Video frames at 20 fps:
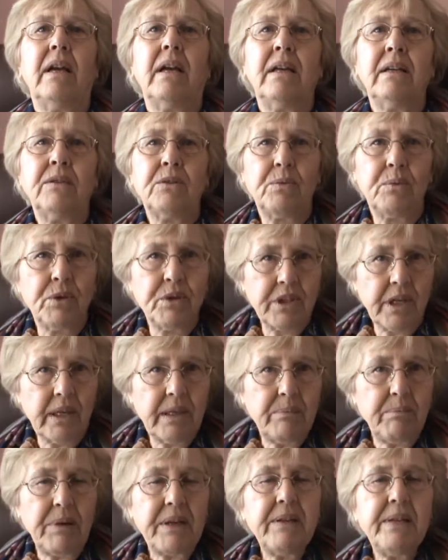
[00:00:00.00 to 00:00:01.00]
And would
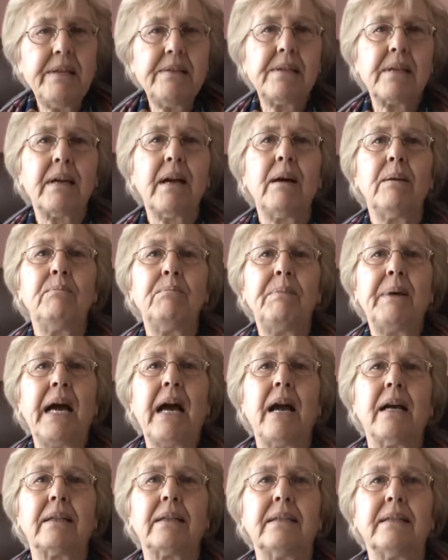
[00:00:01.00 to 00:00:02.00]
I please come
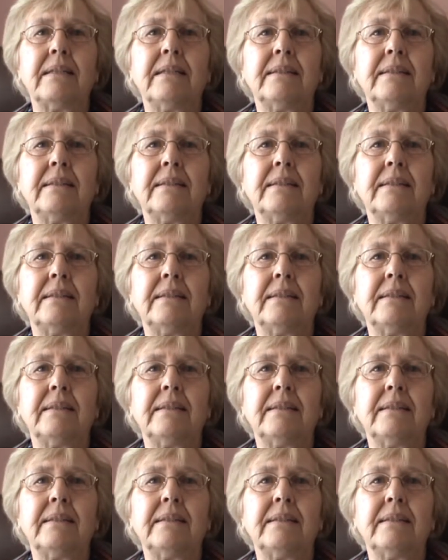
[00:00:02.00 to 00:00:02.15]
back?